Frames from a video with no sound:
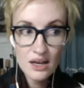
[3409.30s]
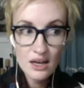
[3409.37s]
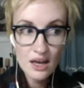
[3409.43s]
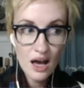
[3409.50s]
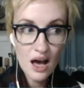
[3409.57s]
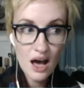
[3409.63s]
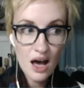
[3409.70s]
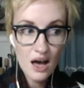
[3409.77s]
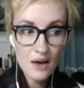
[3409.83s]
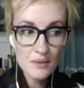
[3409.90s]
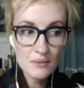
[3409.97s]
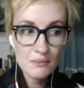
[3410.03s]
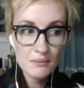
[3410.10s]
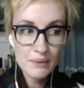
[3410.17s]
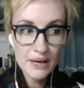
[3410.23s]

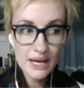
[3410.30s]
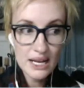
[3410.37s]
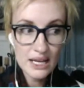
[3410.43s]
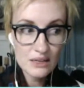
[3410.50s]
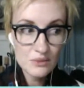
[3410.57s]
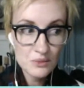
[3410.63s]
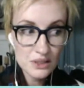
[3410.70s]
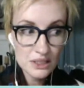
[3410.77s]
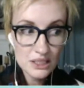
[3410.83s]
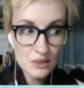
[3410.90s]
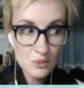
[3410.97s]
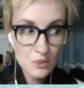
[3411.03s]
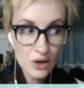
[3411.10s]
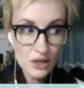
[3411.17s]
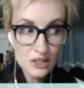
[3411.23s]
But it
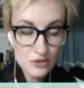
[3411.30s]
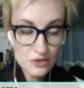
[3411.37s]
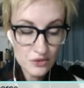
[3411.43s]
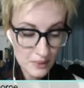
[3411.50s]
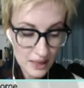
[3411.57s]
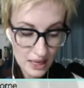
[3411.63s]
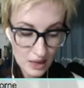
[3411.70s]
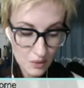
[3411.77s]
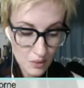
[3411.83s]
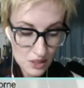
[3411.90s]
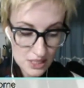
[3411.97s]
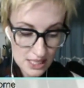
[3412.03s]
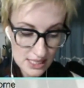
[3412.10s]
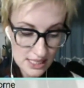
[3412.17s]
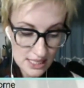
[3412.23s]
really worked for me. It
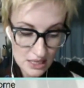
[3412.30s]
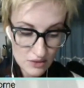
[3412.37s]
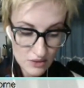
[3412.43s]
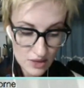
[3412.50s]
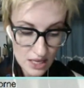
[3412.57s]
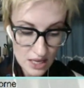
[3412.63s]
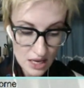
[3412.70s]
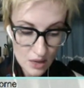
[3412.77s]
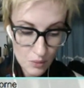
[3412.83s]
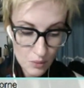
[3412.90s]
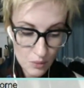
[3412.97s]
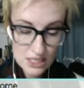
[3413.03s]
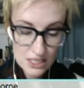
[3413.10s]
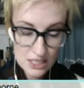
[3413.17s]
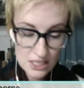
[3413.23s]
worked as TV.
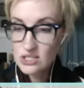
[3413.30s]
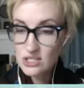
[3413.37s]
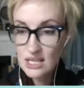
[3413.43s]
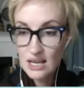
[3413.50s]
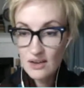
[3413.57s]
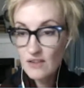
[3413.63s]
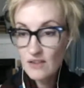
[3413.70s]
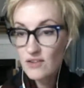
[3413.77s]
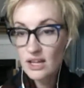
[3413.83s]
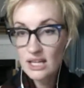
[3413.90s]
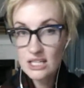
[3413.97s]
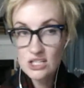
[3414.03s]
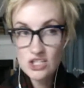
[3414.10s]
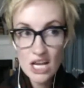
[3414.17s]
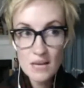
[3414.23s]
It felt
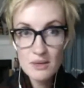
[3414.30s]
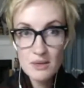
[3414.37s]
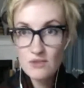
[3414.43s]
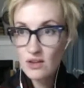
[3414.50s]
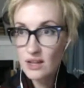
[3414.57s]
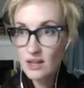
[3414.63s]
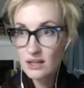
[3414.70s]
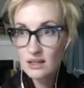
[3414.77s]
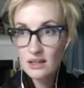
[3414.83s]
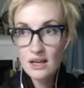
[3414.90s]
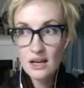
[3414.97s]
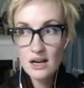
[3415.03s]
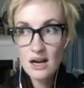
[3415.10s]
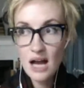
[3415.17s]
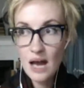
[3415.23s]
like Jamie. It felt like
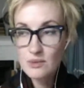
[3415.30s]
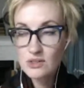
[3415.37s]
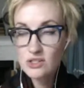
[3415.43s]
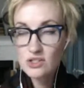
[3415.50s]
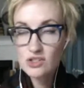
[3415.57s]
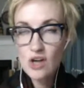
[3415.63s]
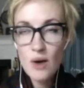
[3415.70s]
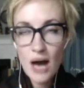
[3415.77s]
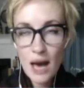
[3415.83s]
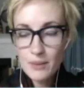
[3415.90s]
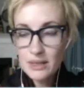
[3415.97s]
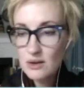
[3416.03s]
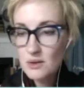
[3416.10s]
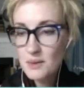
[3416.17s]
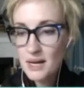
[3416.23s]
Claire. I was so happy
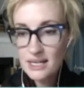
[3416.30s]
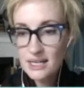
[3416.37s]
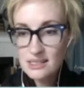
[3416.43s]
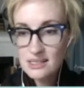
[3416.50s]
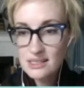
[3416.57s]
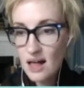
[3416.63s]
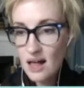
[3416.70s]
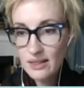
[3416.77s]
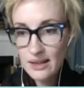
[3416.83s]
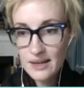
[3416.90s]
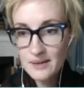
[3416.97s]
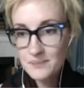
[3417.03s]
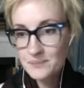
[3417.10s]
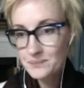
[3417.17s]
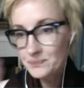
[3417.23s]
they were back in
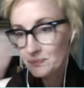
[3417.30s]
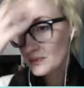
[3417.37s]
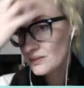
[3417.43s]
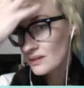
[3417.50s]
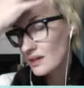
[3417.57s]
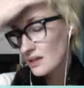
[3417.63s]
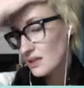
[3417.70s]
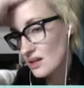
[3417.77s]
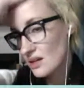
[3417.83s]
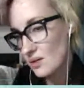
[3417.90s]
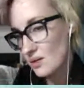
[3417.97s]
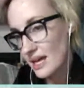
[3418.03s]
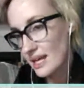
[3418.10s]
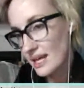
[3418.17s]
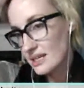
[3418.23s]
Scotland. You know,
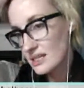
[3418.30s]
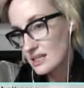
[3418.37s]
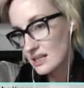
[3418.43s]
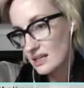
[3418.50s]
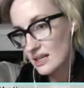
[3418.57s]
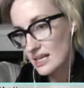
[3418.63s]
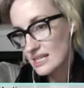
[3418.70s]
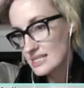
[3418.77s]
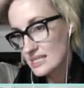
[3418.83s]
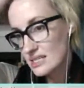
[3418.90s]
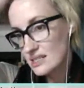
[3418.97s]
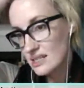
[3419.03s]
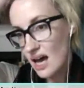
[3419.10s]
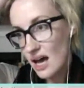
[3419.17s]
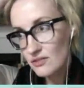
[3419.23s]
and it
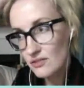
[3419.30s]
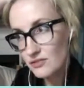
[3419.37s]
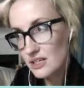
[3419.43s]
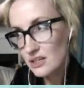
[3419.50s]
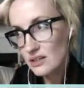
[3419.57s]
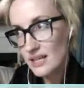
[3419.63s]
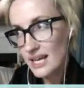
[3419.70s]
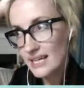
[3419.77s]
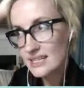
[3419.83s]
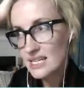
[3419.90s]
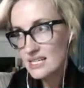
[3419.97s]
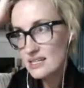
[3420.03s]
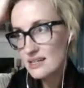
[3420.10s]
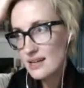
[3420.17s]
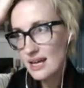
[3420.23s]
did not feel like
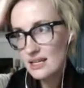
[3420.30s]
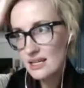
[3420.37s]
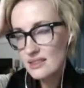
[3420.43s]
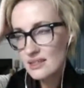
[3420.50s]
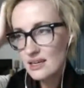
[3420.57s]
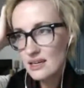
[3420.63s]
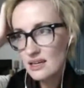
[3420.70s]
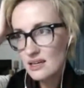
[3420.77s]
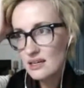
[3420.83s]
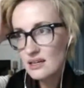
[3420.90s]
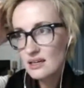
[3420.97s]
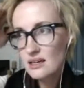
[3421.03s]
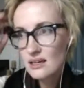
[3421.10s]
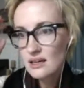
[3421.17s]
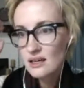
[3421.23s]
they did
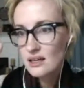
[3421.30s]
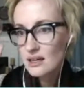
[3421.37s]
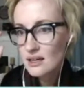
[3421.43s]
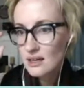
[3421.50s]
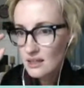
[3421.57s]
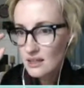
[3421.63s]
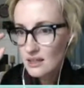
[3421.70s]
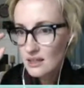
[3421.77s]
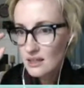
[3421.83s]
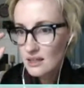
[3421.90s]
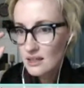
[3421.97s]
anything that